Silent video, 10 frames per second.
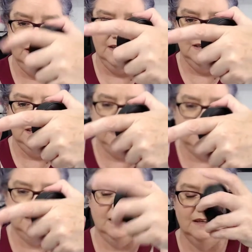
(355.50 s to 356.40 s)

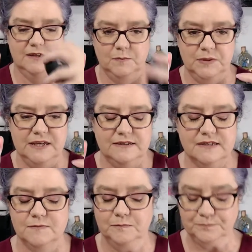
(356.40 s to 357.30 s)
in the, the
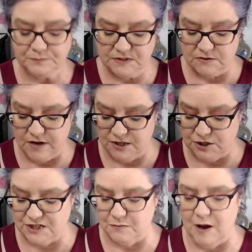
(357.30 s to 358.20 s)
beads, so not
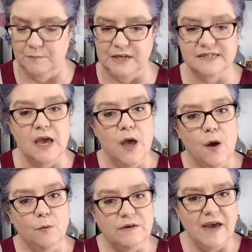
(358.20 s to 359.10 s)
just the round beads.
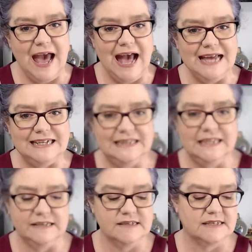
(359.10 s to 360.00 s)
We've had
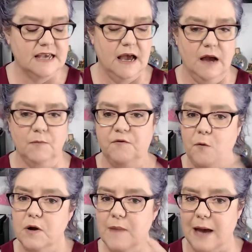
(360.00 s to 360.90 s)
this um,
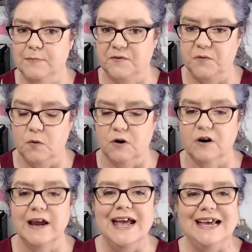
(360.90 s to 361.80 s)
format
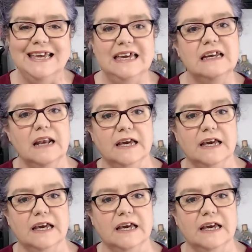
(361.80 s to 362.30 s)
before in like a